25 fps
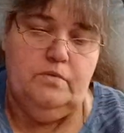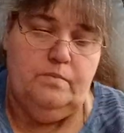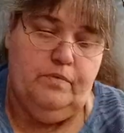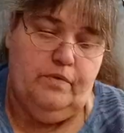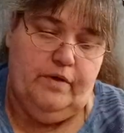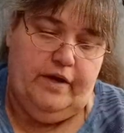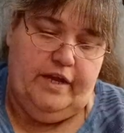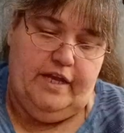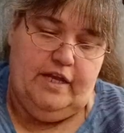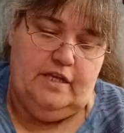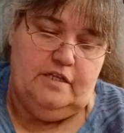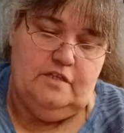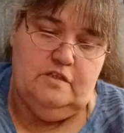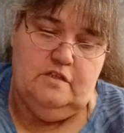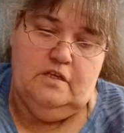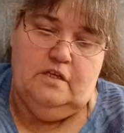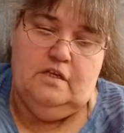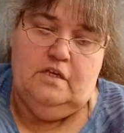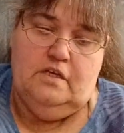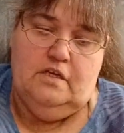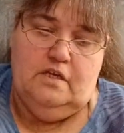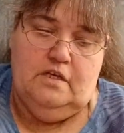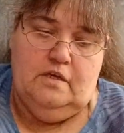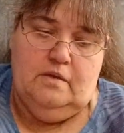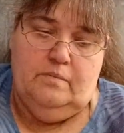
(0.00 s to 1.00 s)
brand,
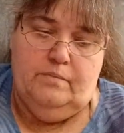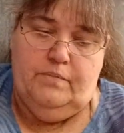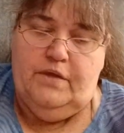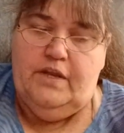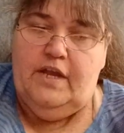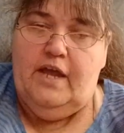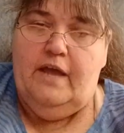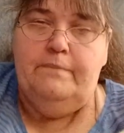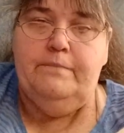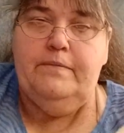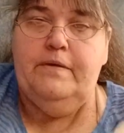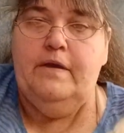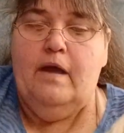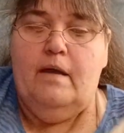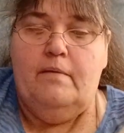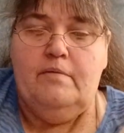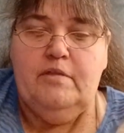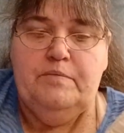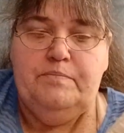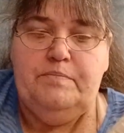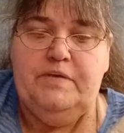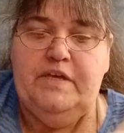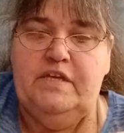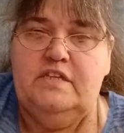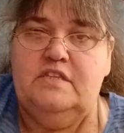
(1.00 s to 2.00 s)
but I
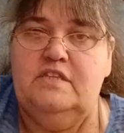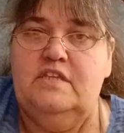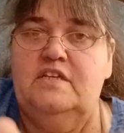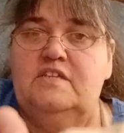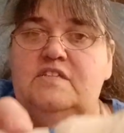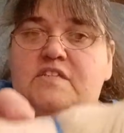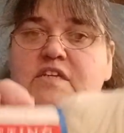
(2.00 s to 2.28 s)
probably picked these